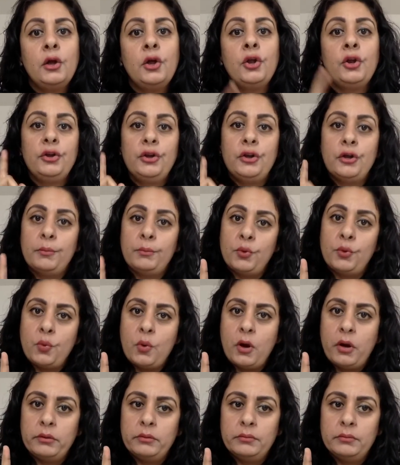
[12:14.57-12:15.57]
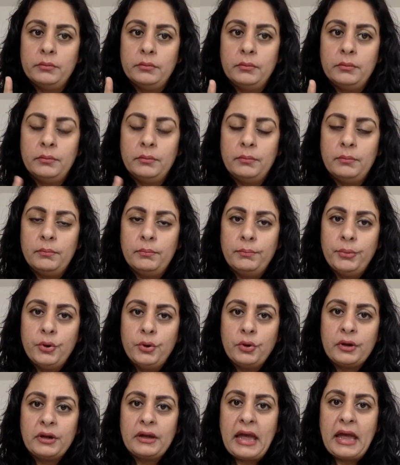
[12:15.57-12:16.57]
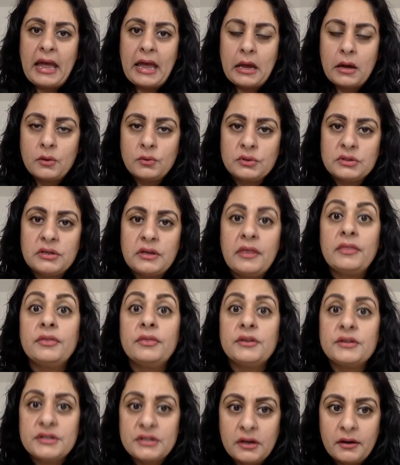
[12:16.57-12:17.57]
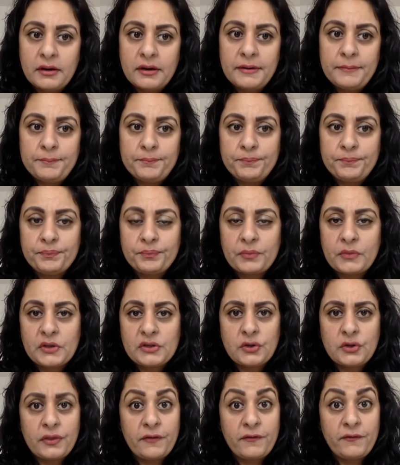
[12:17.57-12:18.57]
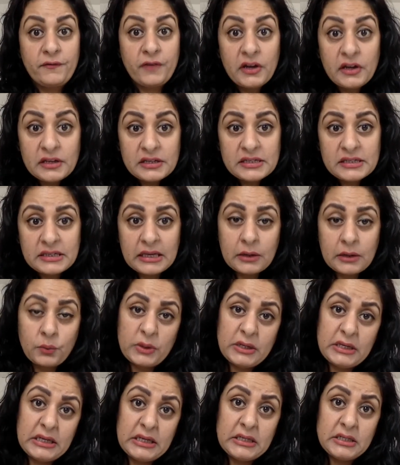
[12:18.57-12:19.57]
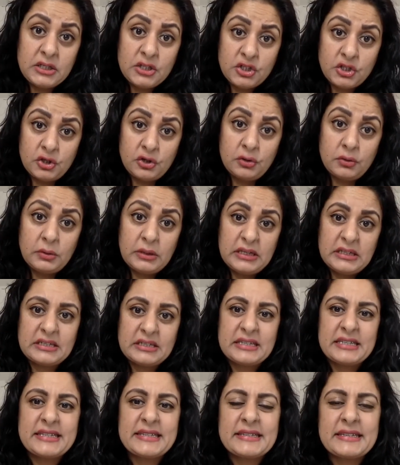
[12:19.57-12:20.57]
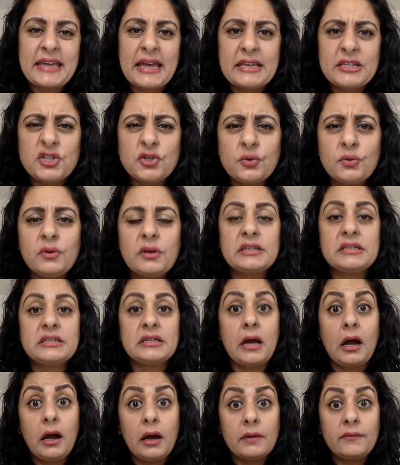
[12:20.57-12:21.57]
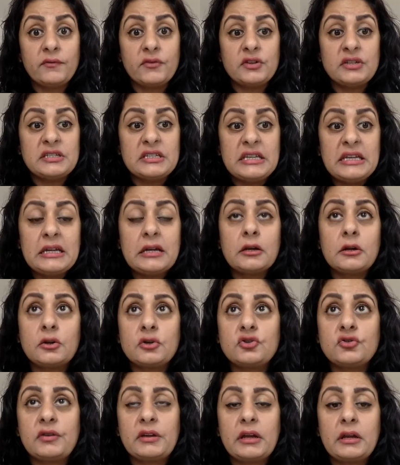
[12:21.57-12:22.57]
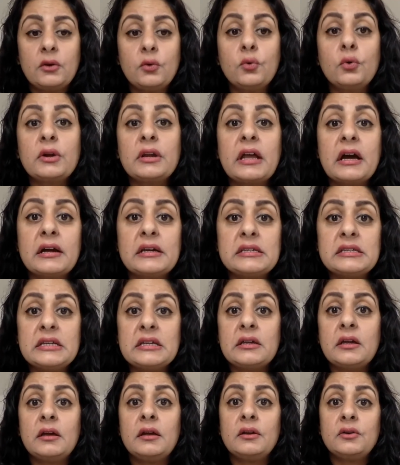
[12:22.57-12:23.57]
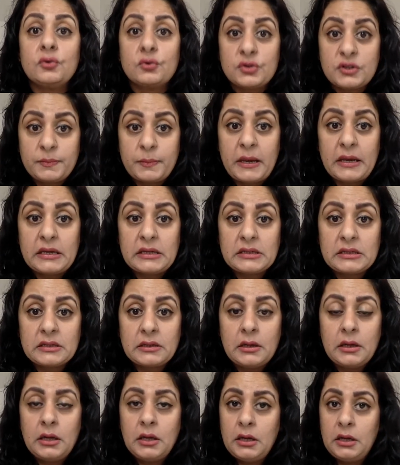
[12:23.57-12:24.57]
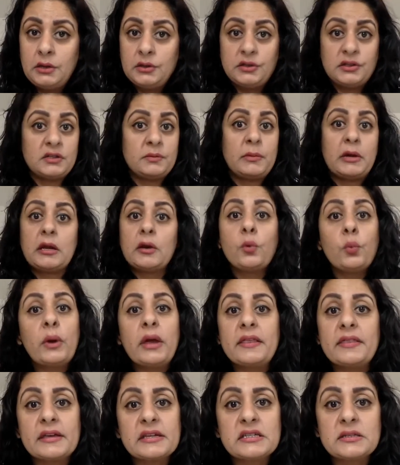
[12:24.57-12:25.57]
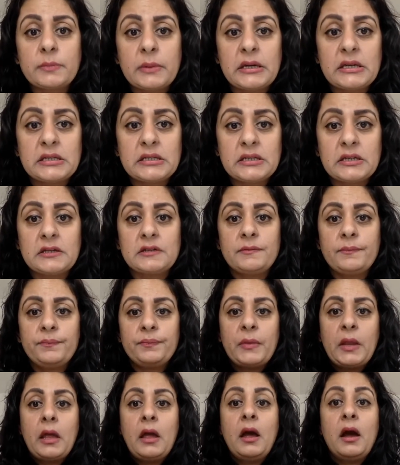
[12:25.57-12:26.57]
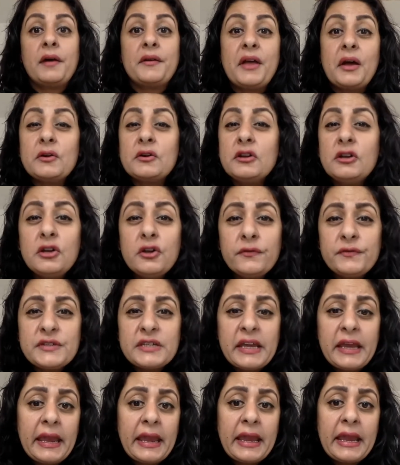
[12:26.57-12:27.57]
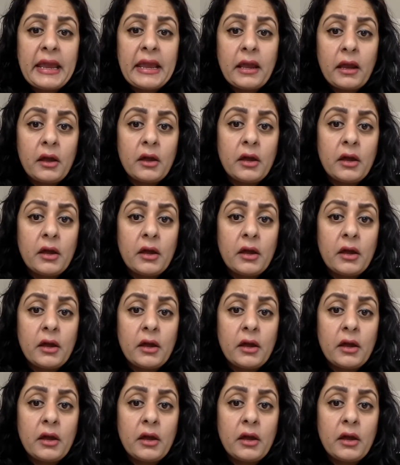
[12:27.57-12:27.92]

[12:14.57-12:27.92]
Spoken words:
Number 1, book out the time. So the first thing we need to do is to schedule a time for decluttering and organising your space. Doesn't matter where that space is. And I'd love to hear